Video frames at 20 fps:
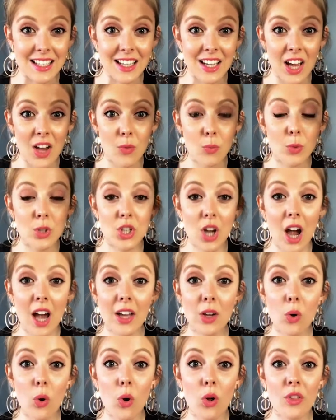which I
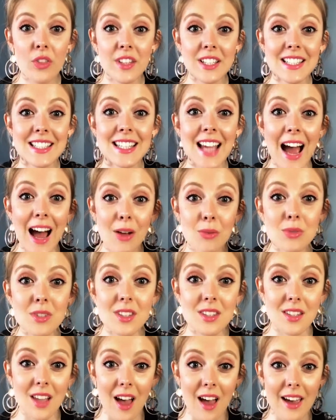call the
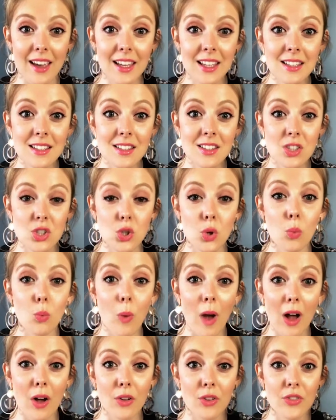downsides to
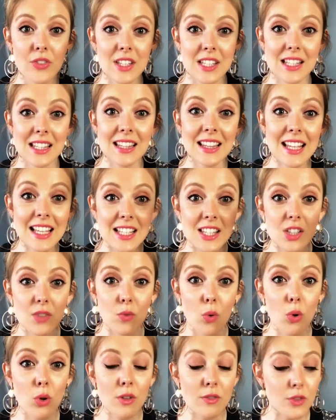wealth, this list of
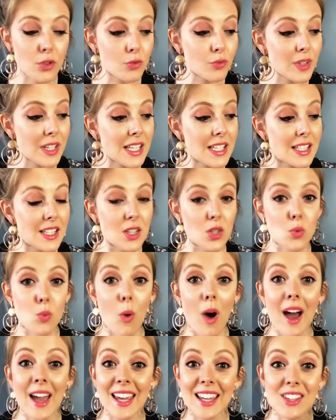all of the reasons
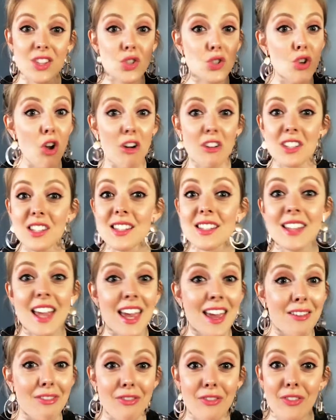why it's not
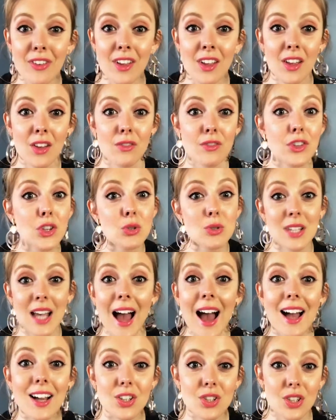safe for you to
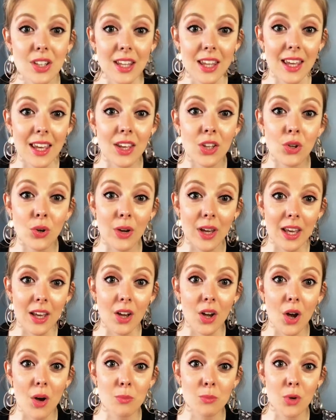actually hit your
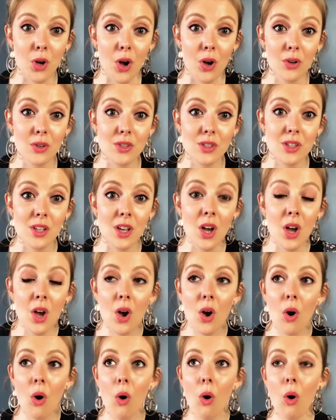income goals,
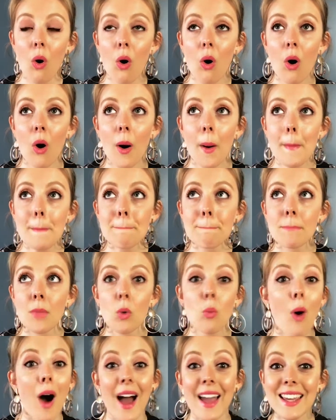or
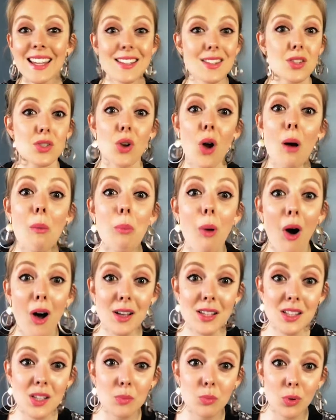why it's not
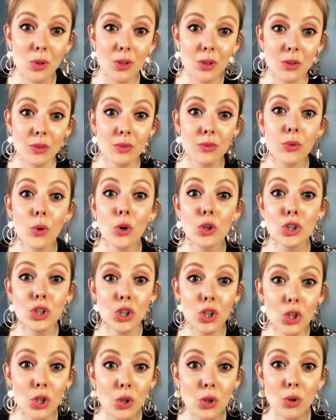possible for
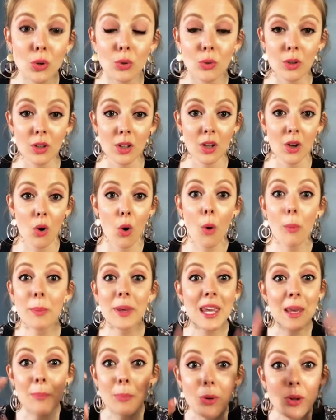you or
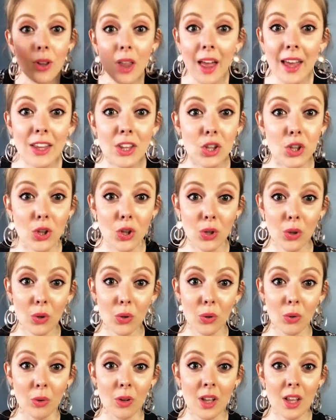people like
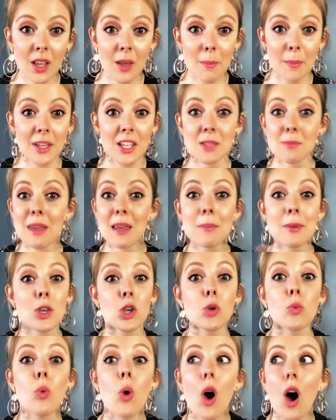you, because maybe
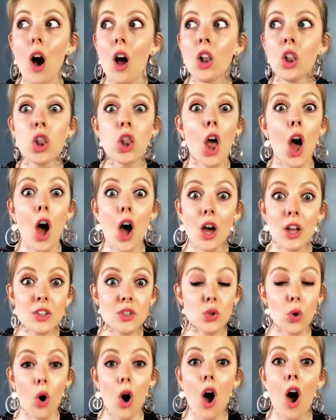you learned
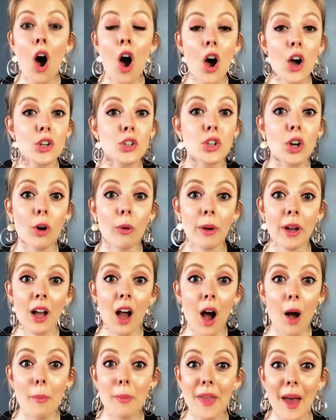or heard growing
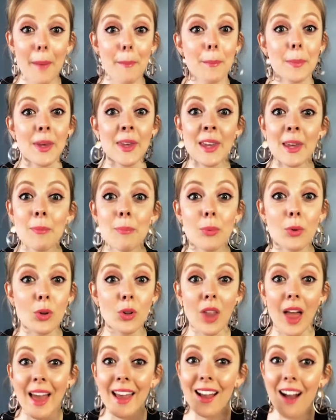up that people
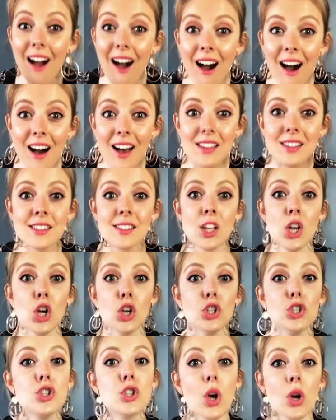like us
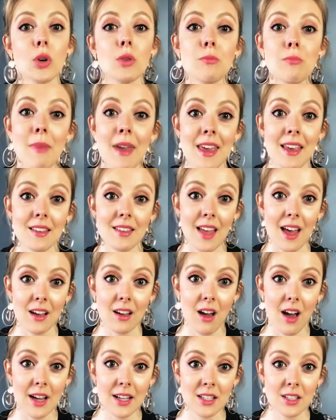don't make that
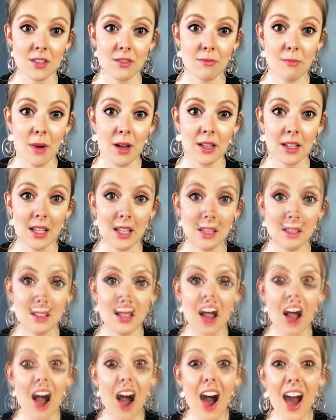kind of money.
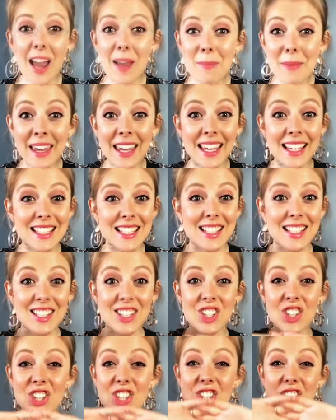I'm here to
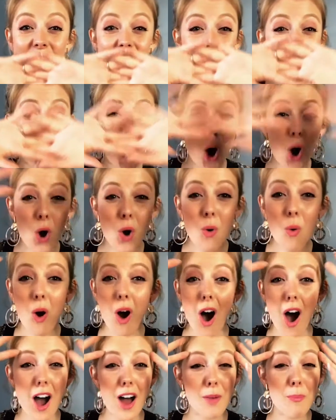
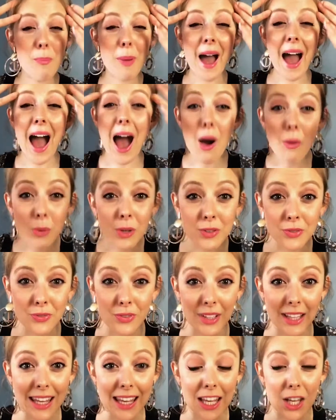so
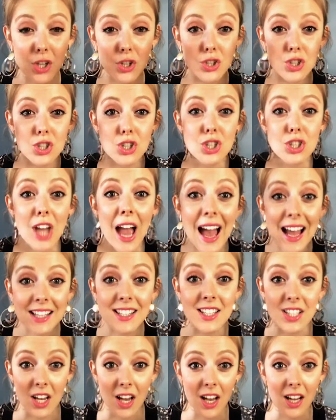powerfully
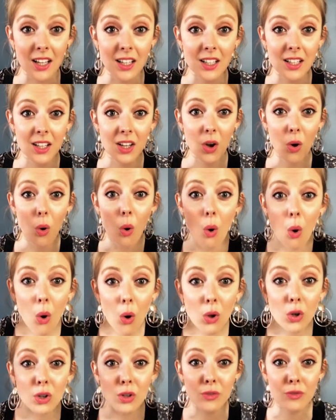shatter
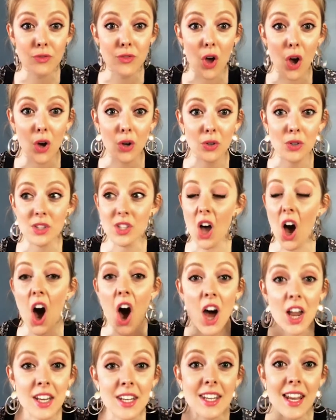all of those
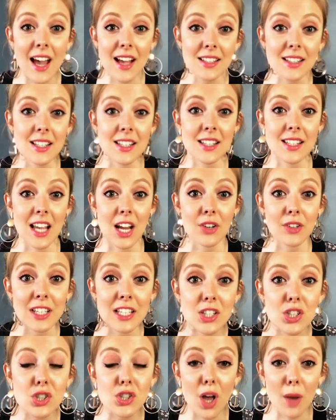unnecessary
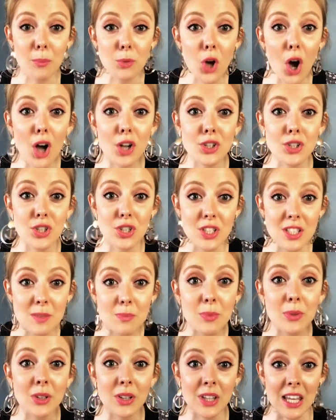subconscious
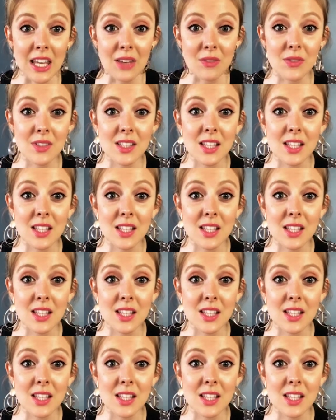beliefs